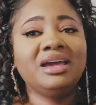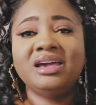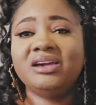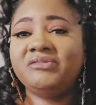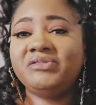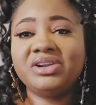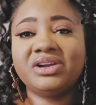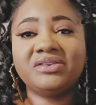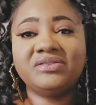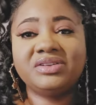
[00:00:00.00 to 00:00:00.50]
If
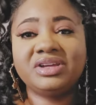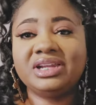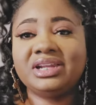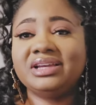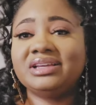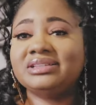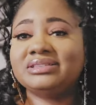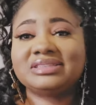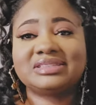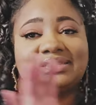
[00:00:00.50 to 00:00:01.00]
you don't need
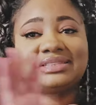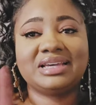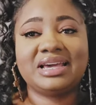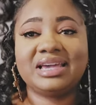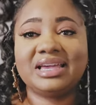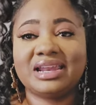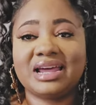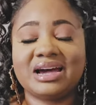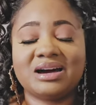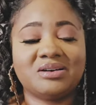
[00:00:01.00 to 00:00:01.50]
it, just
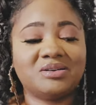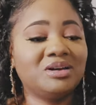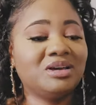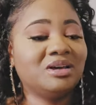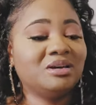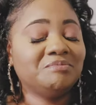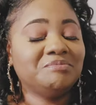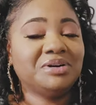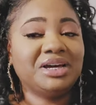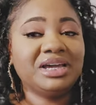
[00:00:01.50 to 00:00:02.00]
take it out.
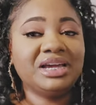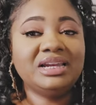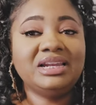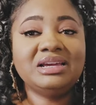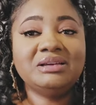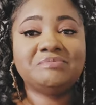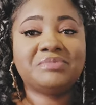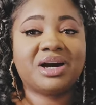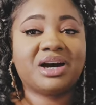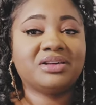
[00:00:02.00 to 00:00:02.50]
But it
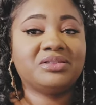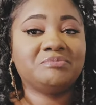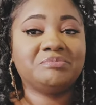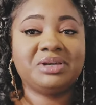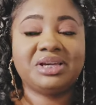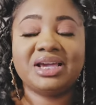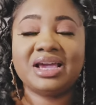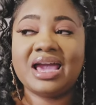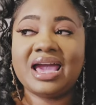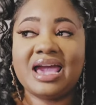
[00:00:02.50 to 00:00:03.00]
didn't bother
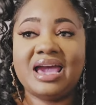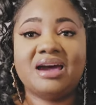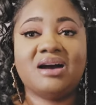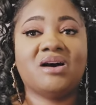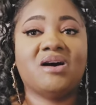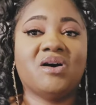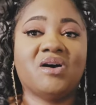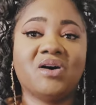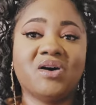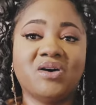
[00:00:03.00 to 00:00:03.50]
me at
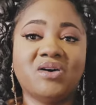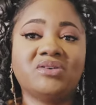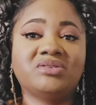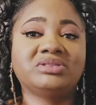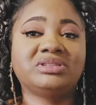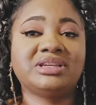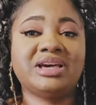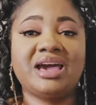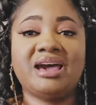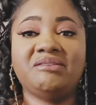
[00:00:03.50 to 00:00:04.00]
all
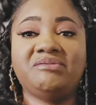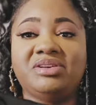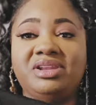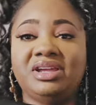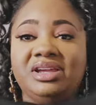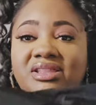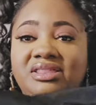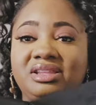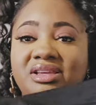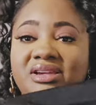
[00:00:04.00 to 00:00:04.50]
to have it
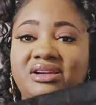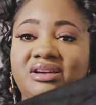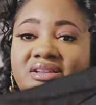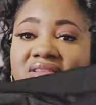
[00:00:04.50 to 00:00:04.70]
in there.